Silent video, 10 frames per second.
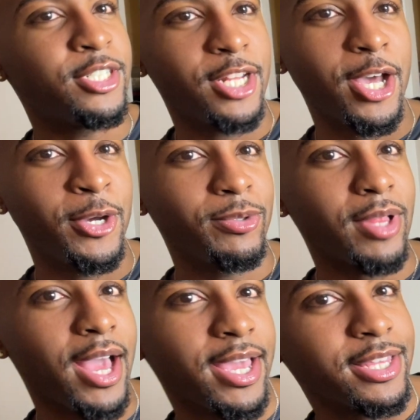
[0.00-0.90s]
know
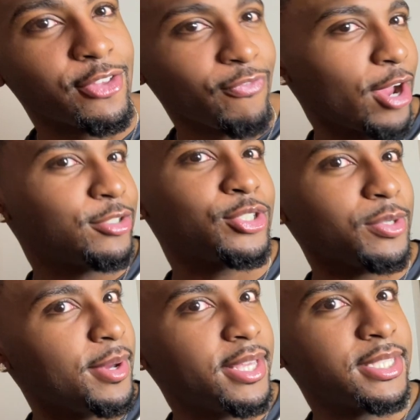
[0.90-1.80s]
like the first
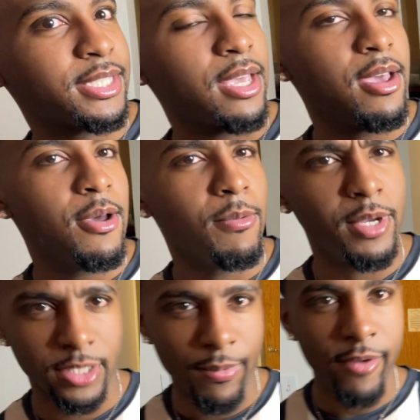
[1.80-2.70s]
choice
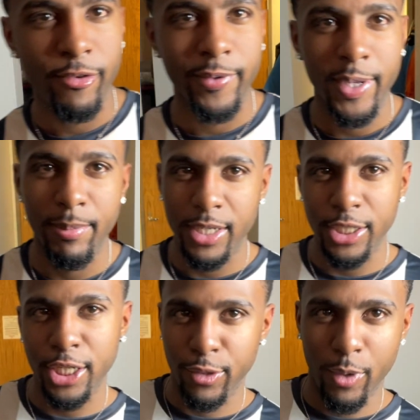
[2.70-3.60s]
was a referee, but it
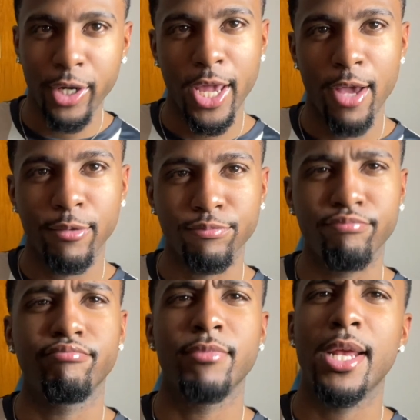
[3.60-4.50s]
didn't work out.
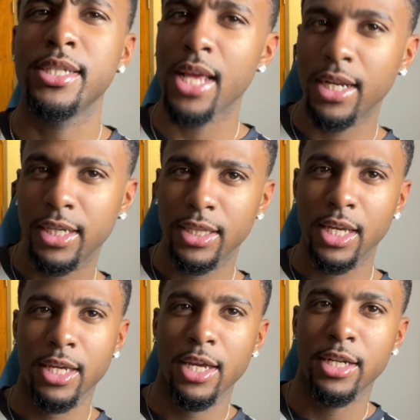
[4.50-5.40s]
And it's kind of a good
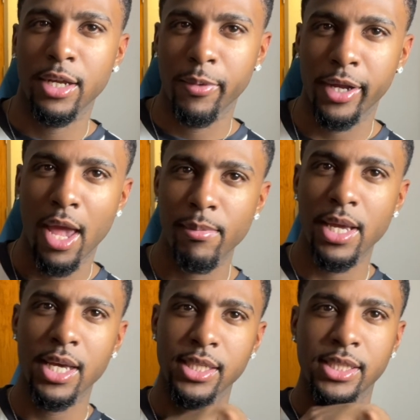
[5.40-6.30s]
thing it didn't work out
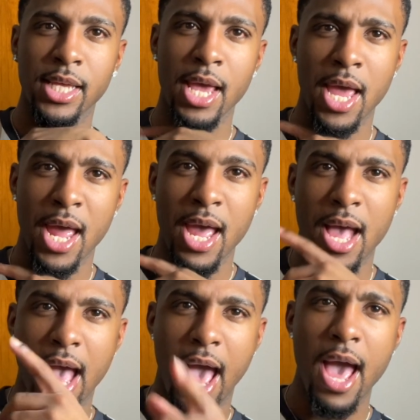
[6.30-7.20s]
because
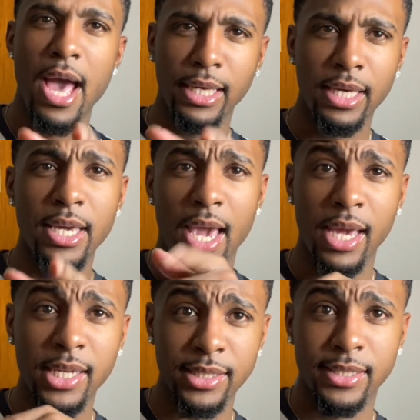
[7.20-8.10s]
I hockey
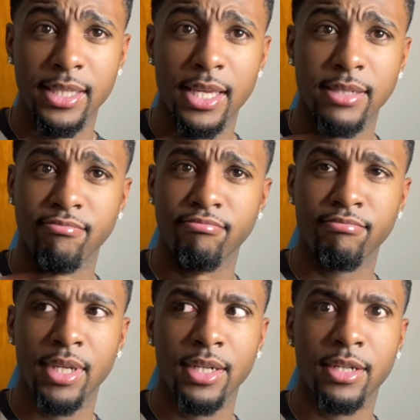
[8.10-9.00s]
ate
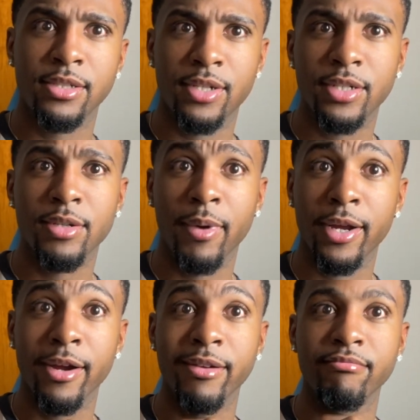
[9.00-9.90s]
being a construction
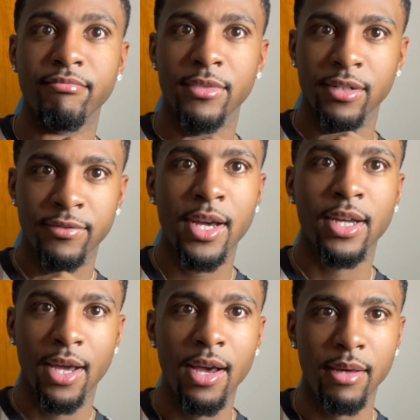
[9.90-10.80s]
worker the
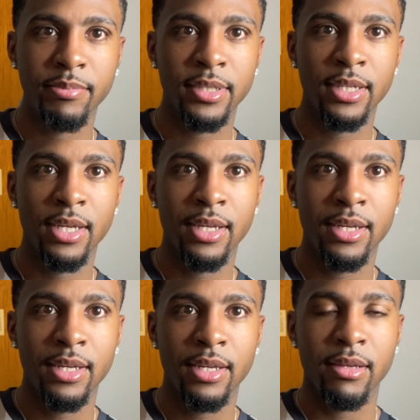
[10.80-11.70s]
fuck up.
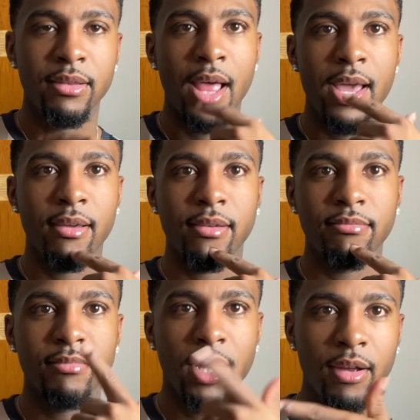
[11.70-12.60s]
Like,
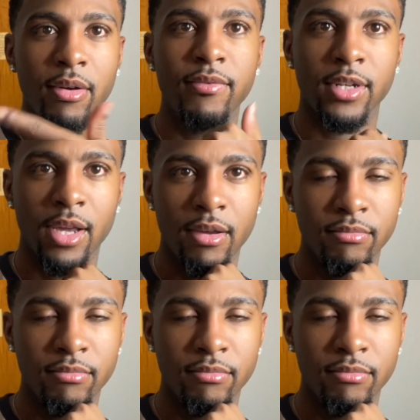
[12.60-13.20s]
here go a video.